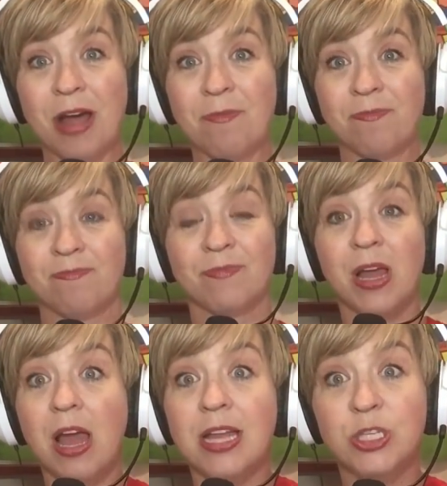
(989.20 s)
my
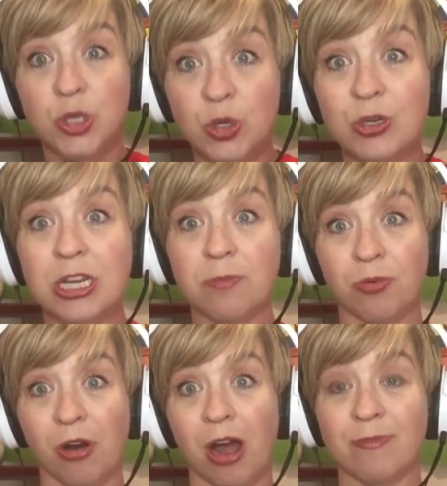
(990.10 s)
2D
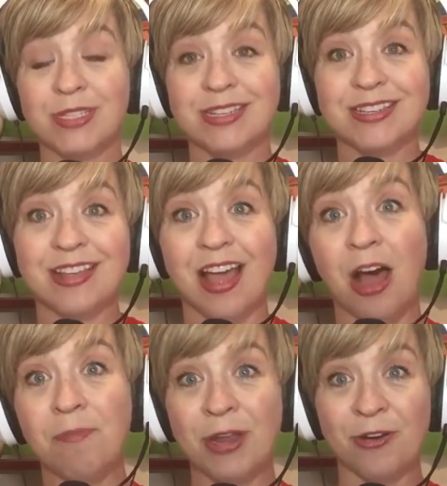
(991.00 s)
props
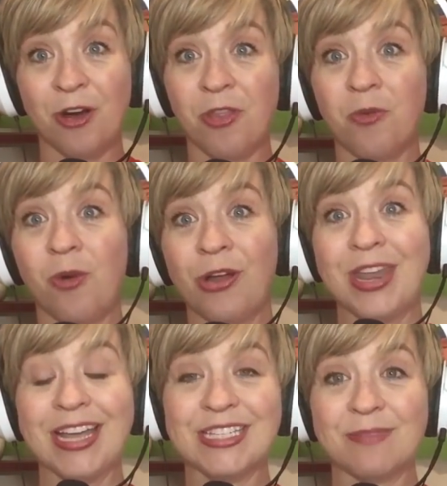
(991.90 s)
up here on the wall
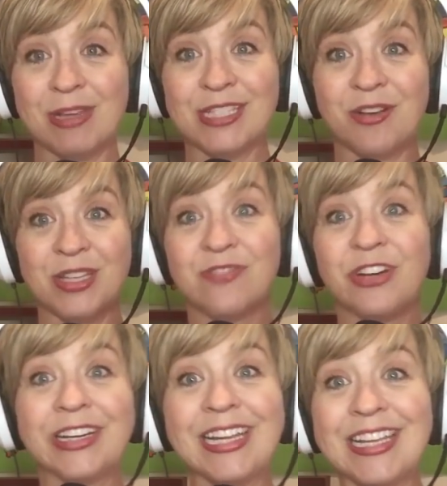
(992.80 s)
next to me, so it's
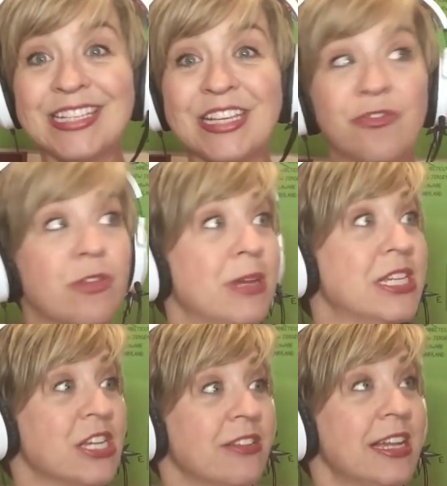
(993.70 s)
very easy for me
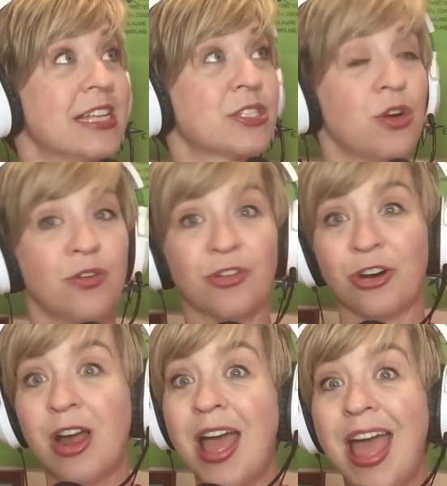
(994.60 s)
to glance
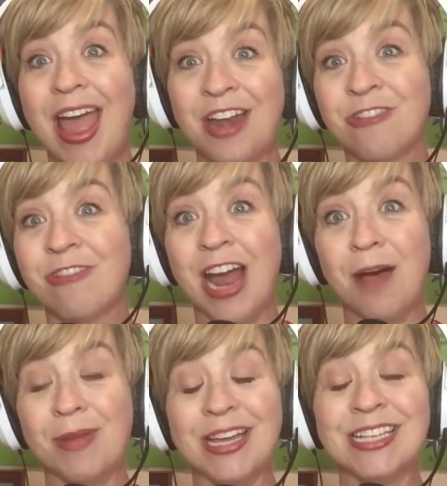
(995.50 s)
over and
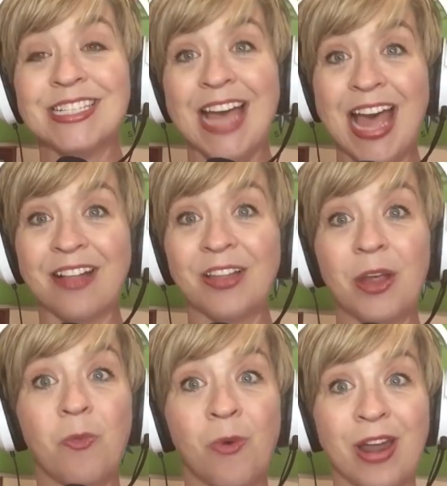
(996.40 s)
grab
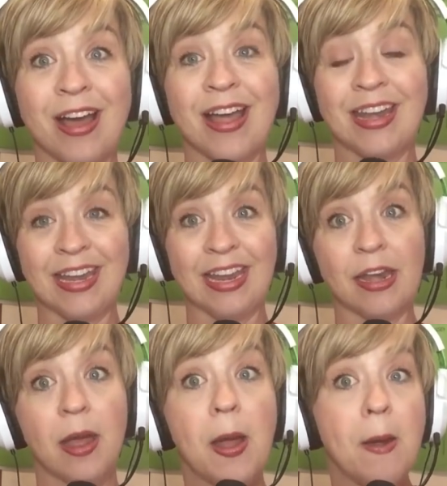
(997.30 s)
exactly what I
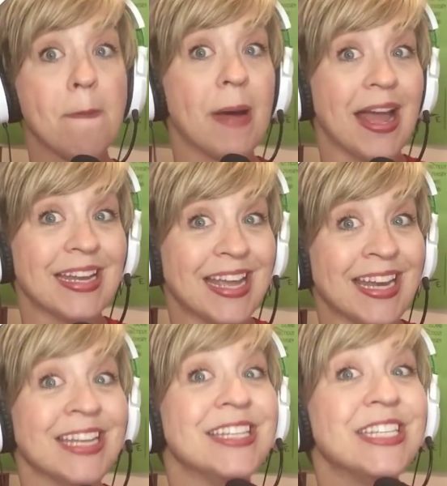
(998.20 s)
need. But in
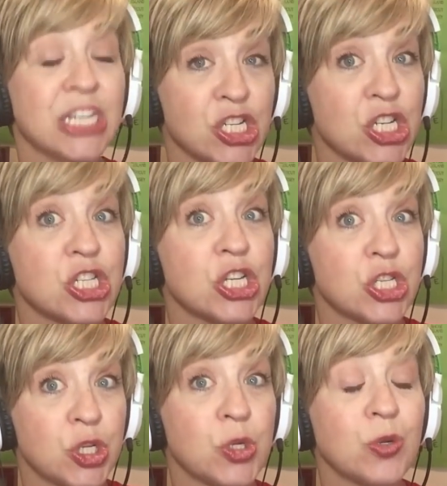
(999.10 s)
addition to
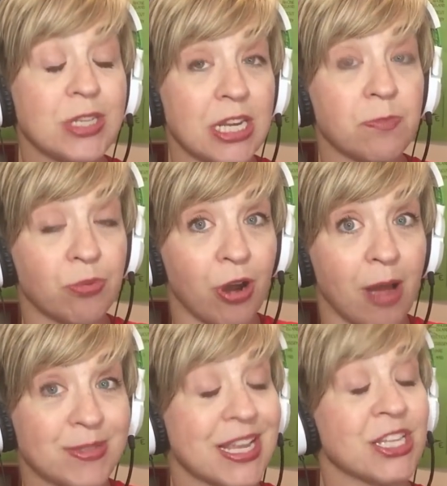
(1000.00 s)
2D
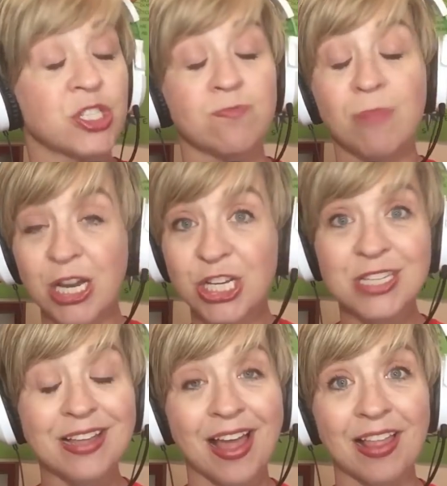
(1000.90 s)
props, as much
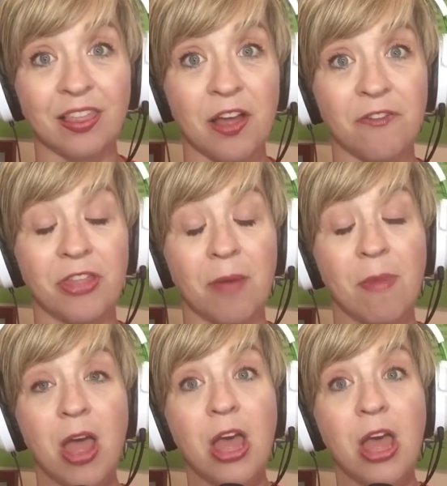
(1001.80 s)
as I love them,